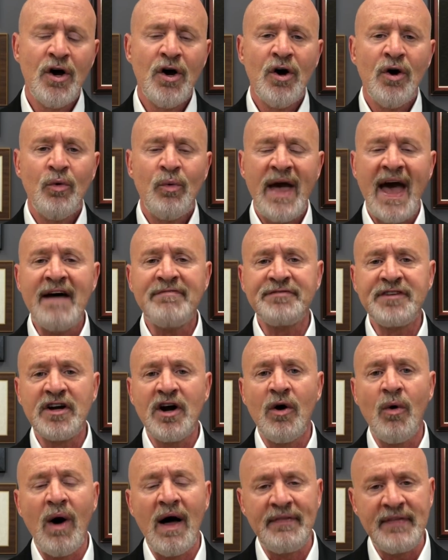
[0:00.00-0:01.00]
We have to
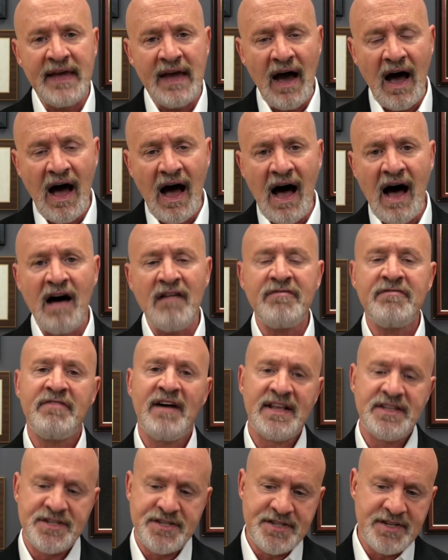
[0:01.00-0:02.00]
go on the
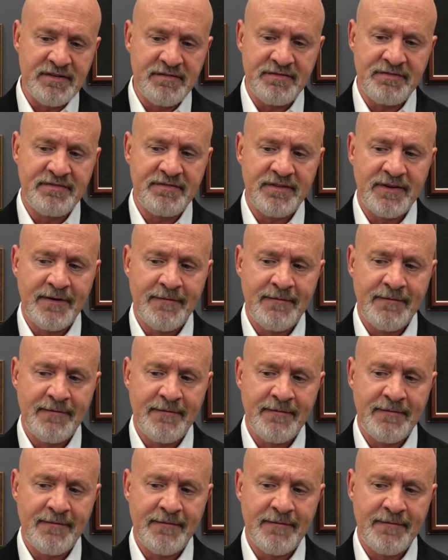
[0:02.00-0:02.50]
offensive.